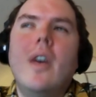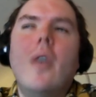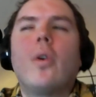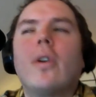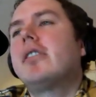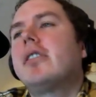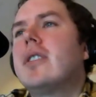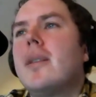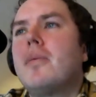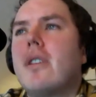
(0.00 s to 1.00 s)
or else you
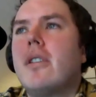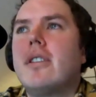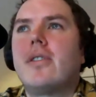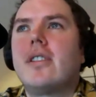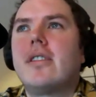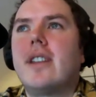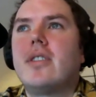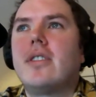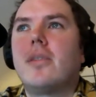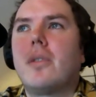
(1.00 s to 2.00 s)
end up with all these
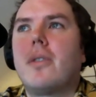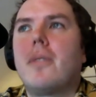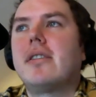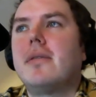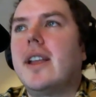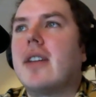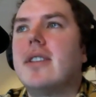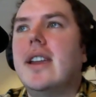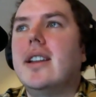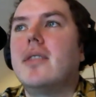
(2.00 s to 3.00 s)
translations where they're massively
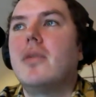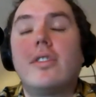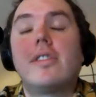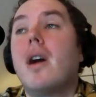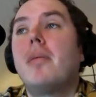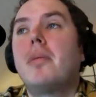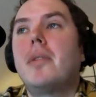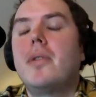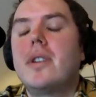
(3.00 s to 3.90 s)
outdated, which is probably what